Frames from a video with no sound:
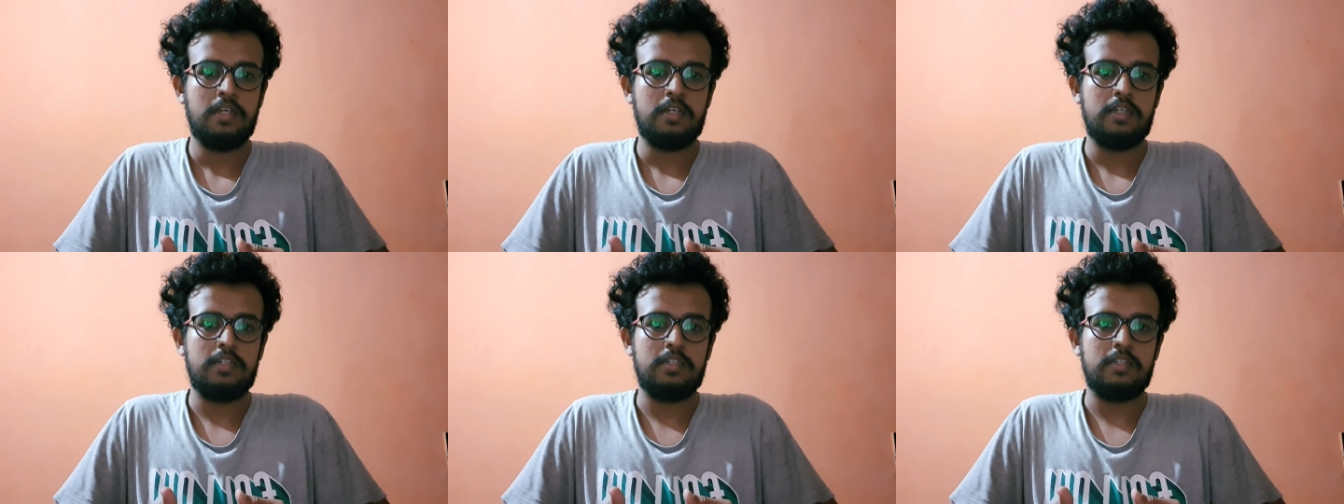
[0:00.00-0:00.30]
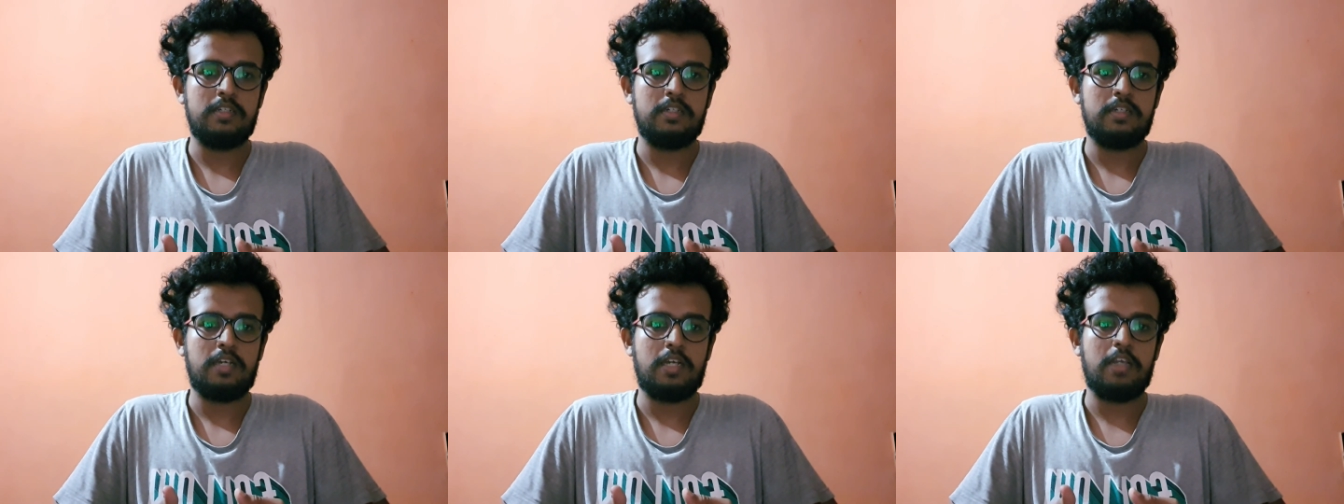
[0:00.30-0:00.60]

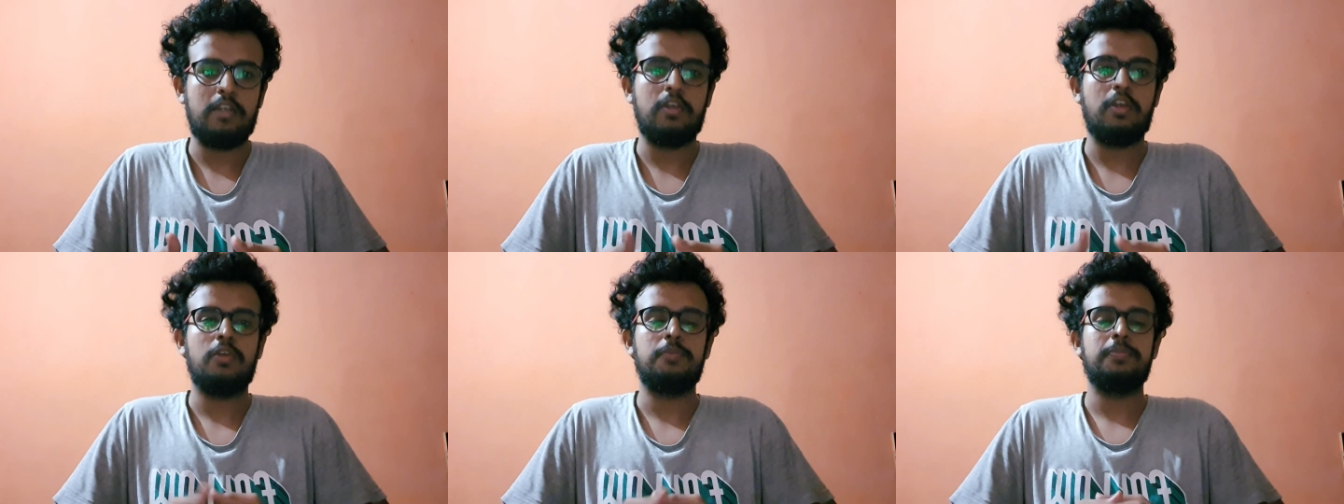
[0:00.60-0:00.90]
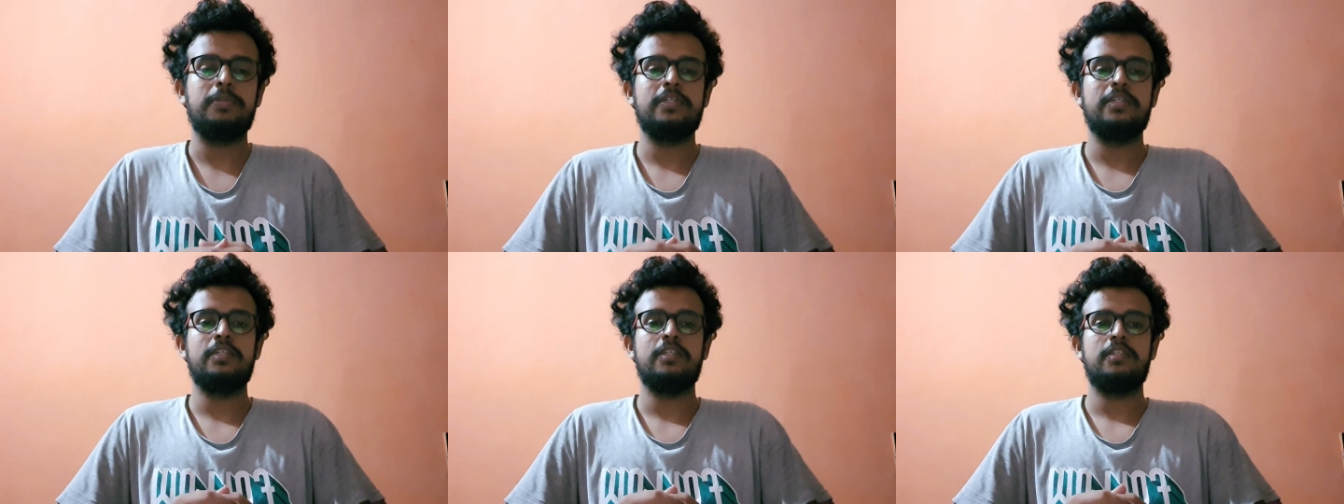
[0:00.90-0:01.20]
I'll
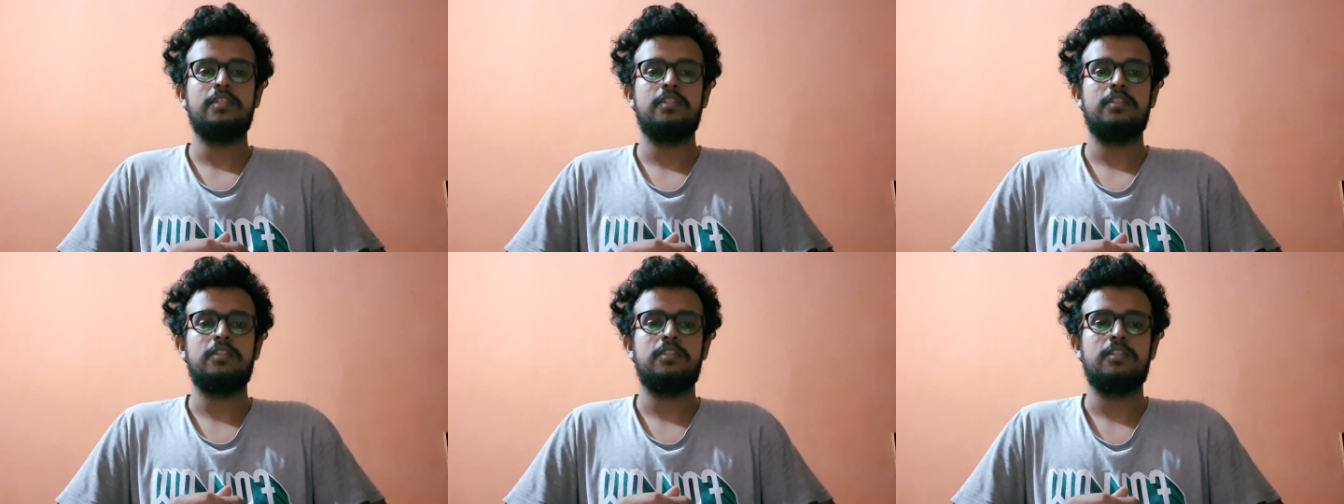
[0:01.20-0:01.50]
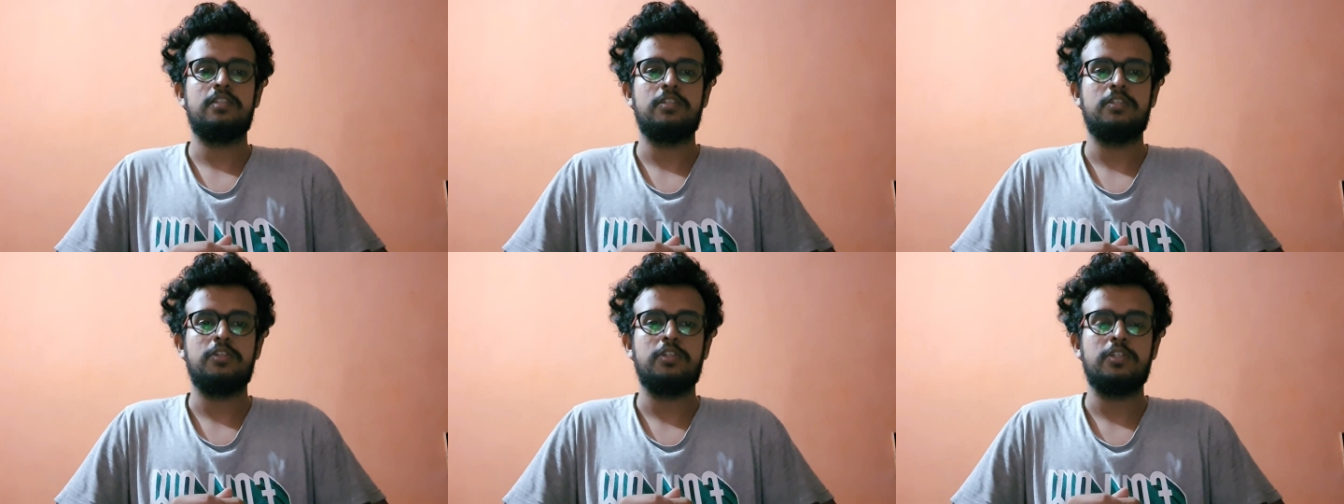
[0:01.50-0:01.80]
not be
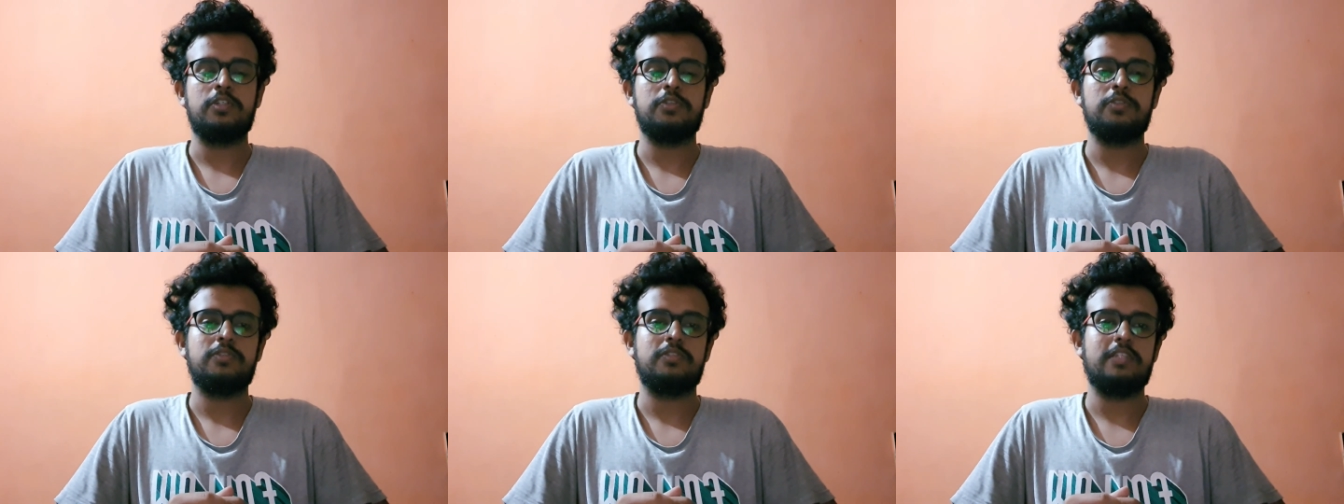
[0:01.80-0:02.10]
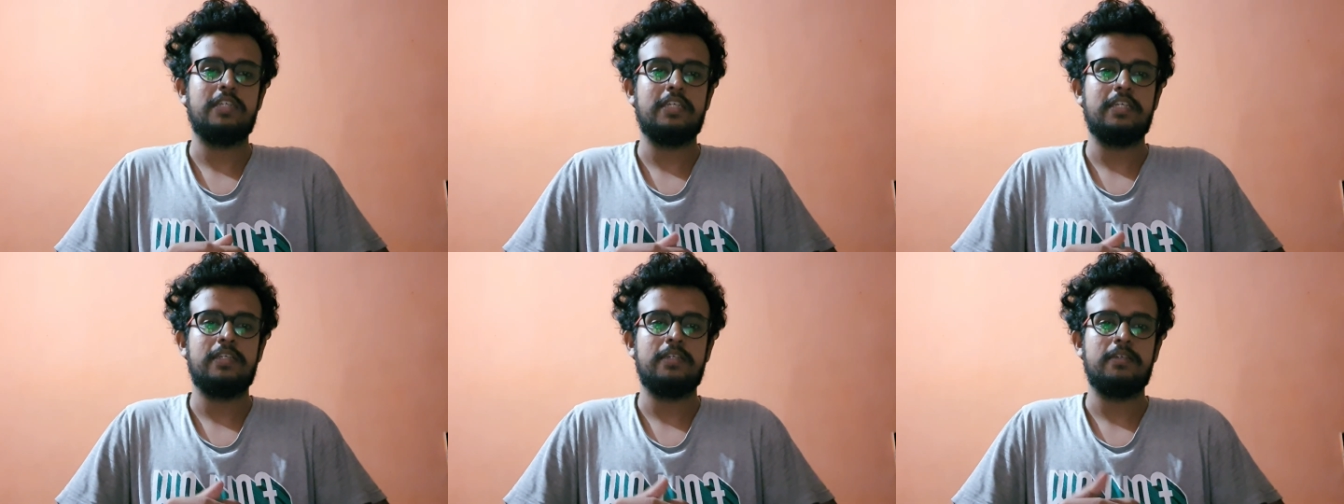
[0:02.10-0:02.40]
going to
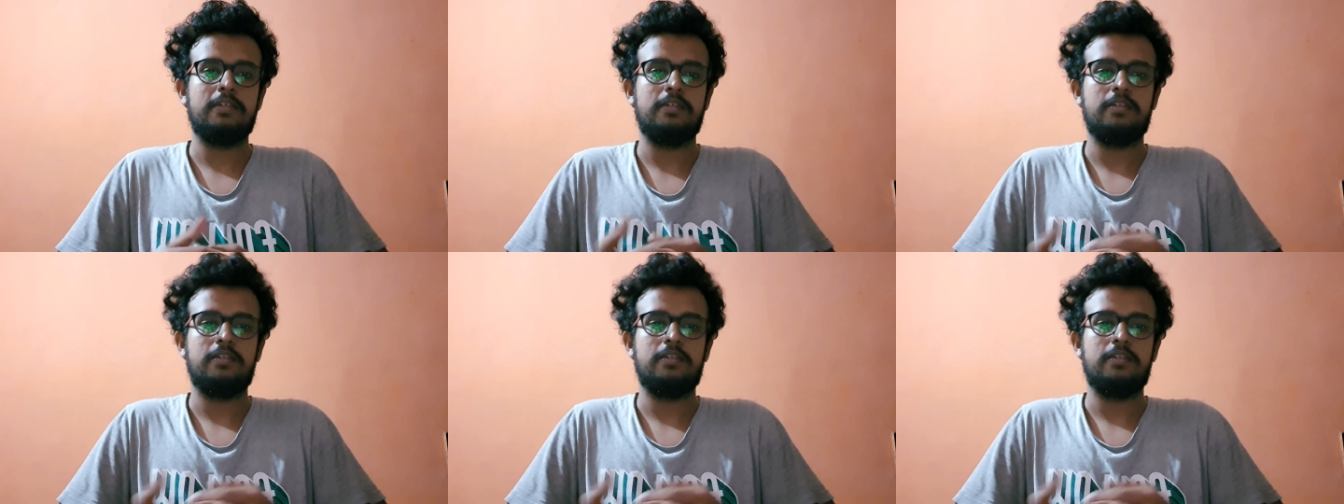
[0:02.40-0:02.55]
say